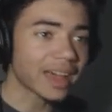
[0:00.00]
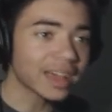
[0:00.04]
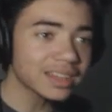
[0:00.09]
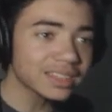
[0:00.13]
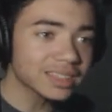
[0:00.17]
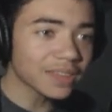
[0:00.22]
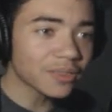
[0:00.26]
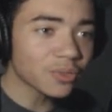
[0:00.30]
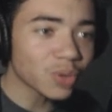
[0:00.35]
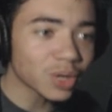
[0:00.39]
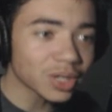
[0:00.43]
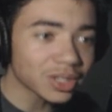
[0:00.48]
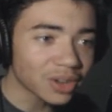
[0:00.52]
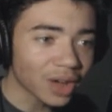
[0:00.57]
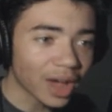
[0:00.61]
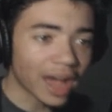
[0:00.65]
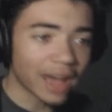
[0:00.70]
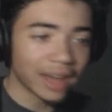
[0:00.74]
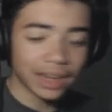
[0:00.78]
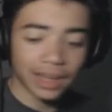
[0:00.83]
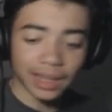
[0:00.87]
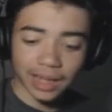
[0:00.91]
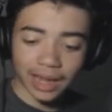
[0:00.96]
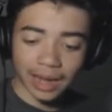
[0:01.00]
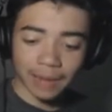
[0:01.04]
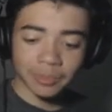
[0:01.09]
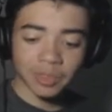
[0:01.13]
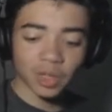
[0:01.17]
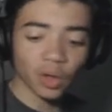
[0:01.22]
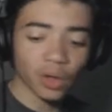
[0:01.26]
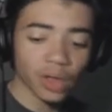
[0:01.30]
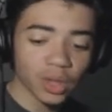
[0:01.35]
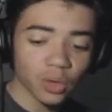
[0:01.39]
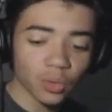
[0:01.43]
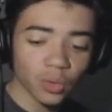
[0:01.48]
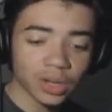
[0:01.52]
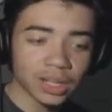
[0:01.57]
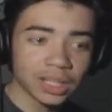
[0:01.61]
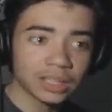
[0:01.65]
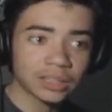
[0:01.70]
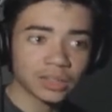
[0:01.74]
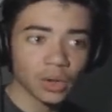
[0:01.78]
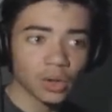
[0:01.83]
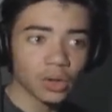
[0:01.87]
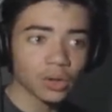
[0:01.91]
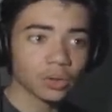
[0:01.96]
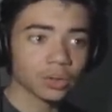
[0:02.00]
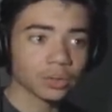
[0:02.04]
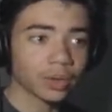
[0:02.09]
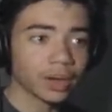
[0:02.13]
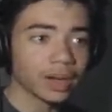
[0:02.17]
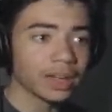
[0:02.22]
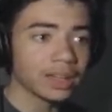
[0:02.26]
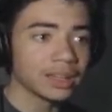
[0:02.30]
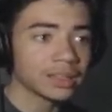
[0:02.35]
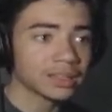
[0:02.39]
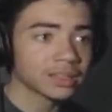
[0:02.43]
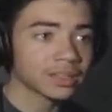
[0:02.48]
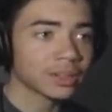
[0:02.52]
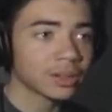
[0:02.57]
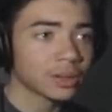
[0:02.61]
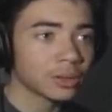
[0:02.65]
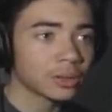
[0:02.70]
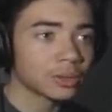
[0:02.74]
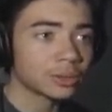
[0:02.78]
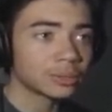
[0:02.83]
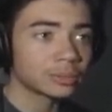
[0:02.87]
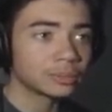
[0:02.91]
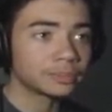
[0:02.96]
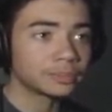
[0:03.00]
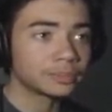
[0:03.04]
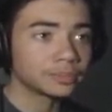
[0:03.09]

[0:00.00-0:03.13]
How does everyone know? I like, I'm the only one he told, right? So,